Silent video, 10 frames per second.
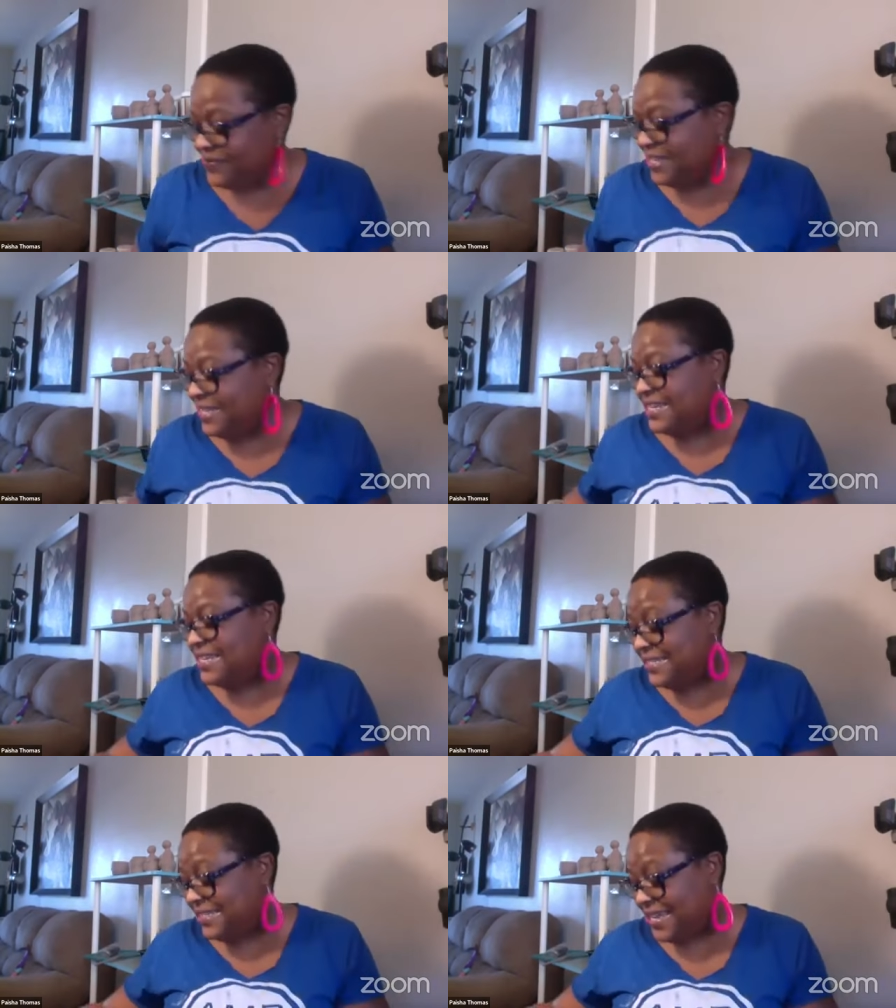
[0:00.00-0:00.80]
And
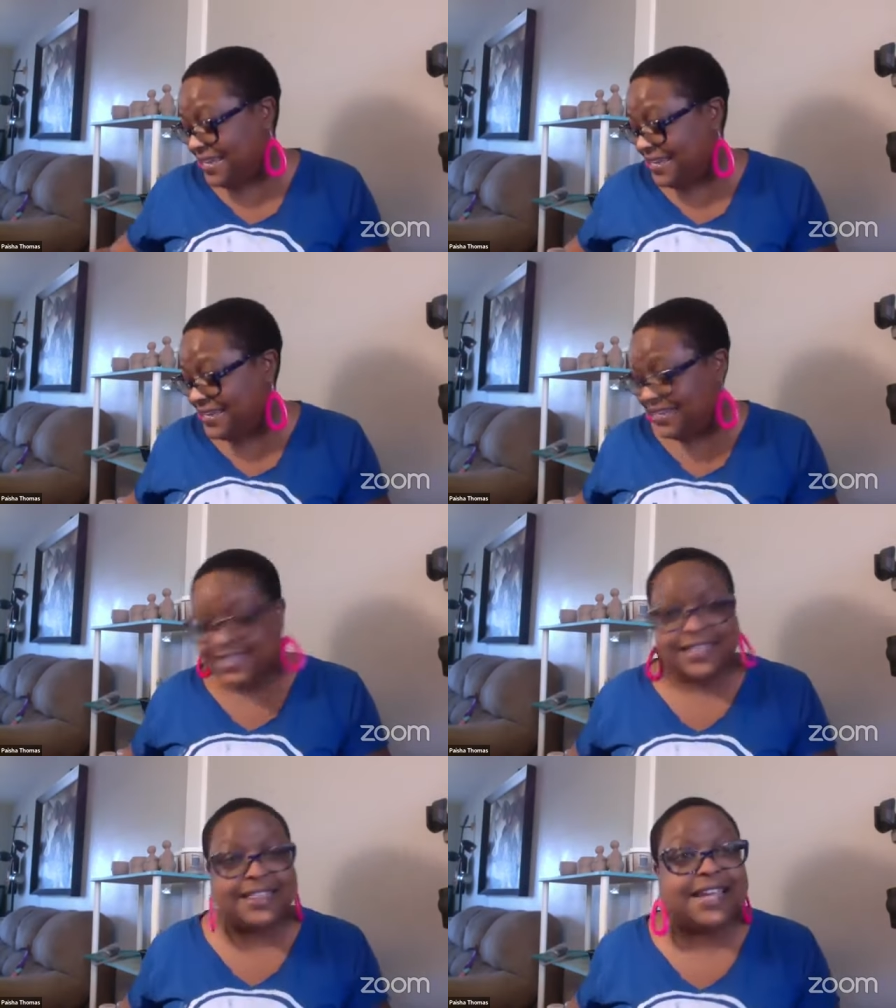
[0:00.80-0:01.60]
he said
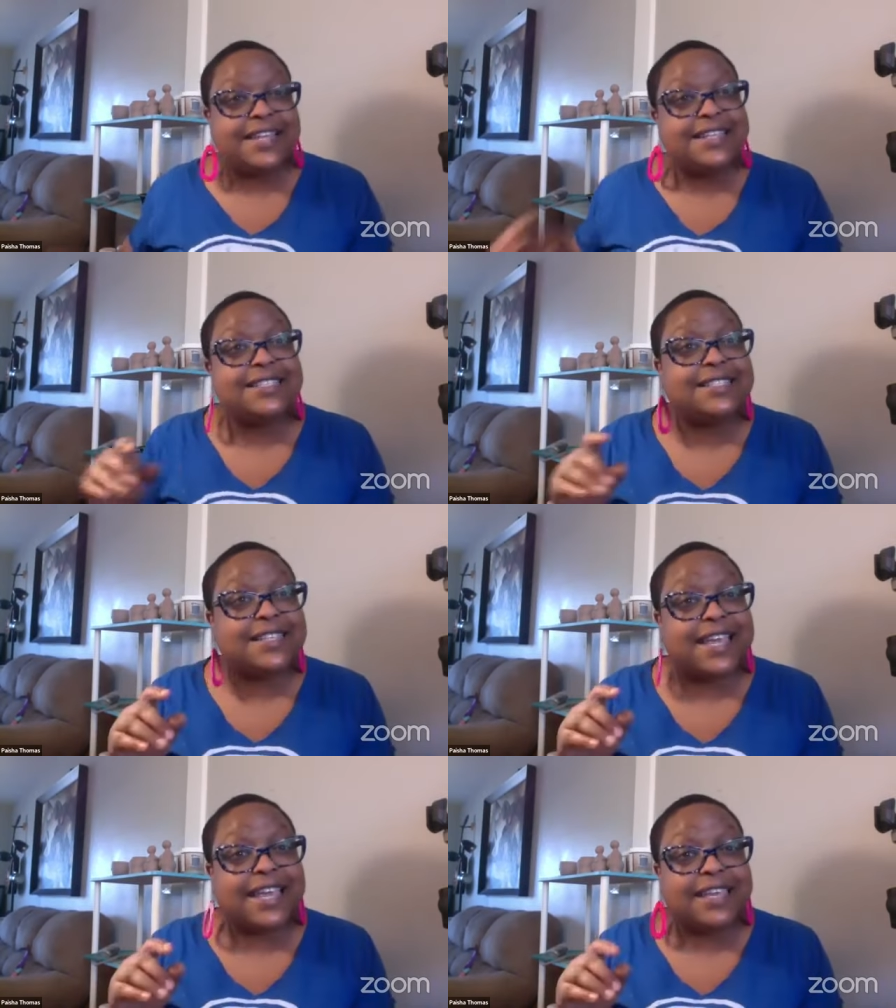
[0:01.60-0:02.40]
that that is
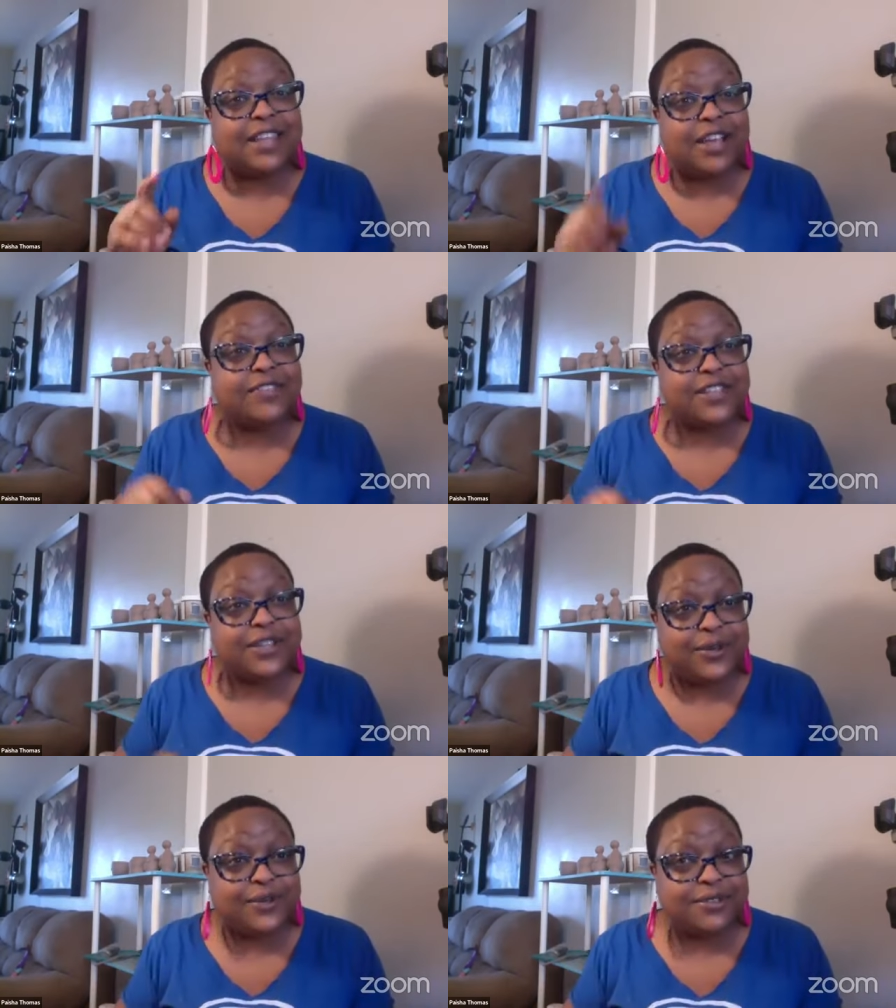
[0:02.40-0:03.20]
a lofty goal.